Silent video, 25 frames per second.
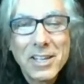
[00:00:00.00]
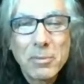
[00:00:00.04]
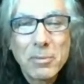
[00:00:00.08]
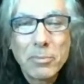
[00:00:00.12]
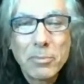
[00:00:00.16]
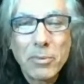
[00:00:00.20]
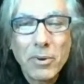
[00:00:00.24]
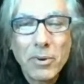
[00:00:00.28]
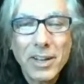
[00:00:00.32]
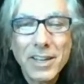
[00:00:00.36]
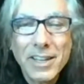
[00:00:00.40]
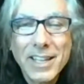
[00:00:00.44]

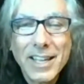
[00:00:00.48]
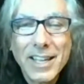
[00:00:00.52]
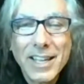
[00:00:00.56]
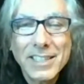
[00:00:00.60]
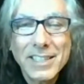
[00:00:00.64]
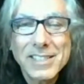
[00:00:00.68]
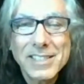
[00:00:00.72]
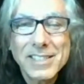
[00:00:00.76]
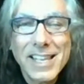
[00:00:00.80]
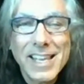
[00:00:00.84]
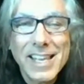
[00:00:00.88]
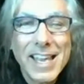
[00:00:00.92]

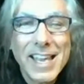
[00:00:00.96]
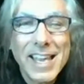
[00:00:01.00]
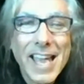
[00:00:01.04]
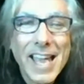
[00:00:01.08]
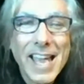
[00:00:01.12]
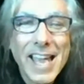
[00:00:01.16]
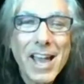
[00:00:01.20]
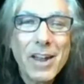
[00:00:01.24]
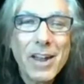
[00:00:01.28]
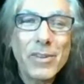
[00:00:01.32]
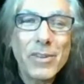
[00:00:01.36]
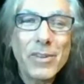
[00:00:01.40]
broadcasting
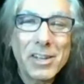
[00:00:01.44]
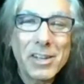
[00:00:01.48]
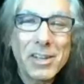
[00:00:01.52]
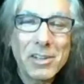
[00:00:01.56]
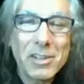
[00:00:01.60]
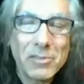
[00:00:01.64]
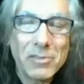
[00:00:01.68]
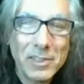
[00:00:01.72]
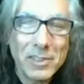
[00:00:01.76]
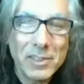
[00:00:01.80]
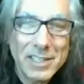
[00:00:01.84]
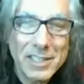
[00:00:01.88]
at
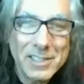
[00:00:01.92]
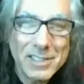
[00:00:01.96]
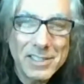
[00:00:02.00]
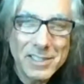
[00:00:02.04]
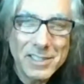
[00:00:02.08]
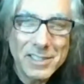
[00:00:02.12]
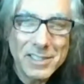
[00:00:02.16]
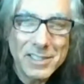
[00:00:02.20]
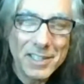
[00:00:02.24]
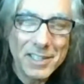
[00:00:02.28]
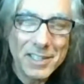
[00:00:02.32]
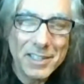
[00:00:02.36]
Radio
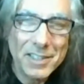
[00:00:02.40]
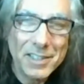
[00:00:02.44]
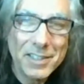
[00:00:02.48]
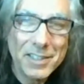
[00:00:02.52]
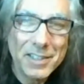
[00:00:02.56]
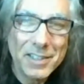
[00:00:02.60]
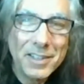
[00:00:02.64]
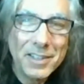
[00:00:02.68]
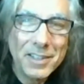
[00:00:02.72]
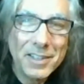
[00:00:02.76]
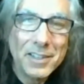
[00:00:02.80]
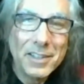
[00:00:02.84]
Valencia,
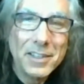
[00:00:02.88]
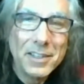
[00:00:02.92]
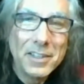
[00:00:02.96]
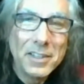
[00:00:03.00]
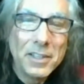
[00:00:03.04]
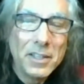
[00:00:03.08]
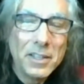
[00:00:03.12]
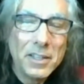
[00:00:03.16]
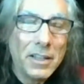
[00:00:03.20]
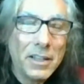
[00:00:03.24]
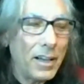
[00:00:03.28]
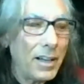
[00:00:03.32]

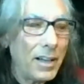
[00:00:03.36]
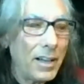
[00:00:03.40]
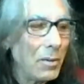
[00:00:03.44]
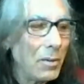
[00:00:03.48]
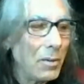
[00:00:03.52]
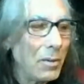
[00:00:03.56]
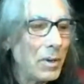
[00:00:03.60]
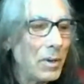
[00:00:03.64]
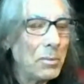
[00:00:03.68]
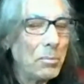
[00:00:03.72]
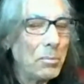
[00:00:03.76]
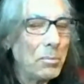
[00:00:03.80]
I
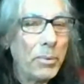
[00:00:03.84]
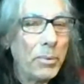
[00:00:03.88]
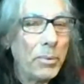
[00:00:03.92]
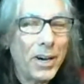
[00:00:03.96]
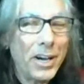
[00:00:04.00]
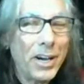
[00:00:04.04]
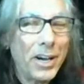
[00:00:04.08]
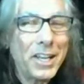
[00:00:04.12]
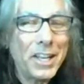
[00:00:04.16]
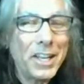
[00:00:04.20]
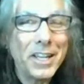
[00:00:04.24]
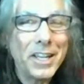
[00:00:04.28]
went and
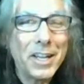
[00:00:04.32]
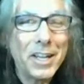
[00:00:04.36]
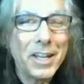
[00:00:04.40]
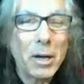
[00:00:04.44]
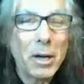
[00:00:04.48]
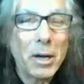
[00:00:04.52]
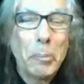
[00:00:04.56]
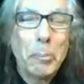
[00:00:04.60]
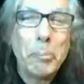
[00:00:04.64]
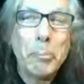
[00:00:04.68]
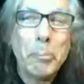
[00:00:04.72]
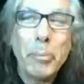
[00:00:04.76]
bought
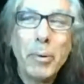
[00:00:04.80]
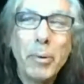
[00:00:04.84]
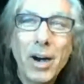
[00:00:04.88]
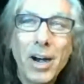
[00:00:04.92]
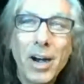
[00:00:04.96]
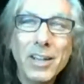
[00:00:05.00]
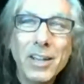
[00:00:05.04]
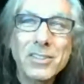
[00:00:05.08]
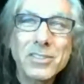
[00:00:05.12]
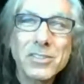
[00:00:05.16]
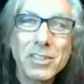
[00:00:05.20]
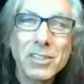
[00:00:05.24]
a
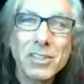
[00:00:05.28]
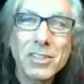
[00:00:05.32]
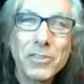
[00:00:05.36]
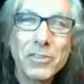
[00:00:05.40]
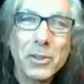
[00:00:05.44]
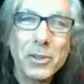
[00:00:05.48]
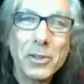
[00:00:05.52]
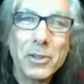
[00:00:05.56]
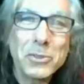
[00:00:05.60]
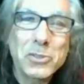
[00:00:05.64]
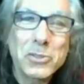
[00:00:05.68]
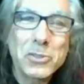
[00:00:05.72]
box of
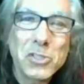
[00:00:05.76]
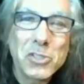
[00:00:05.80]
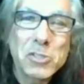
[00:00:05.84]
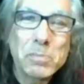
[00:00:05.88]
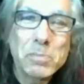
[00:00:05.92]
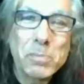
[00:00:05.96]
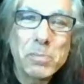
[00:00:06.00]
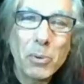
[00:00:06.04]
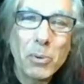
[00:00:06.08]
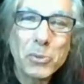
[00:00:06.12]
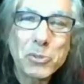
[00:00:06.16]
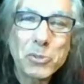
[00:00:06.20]
those
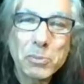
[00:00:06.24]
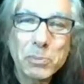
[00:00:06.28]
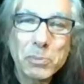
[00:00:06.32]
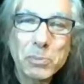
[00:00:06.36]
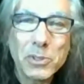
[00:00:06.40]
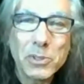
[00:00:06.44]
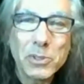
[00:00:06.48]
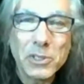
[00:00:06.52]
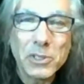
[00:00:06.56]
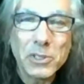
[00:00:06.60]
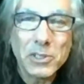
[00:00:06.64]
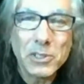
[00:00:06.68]

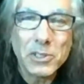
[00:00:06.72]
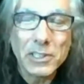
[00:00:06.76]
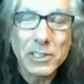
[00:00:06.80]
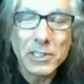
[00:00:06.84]
disposable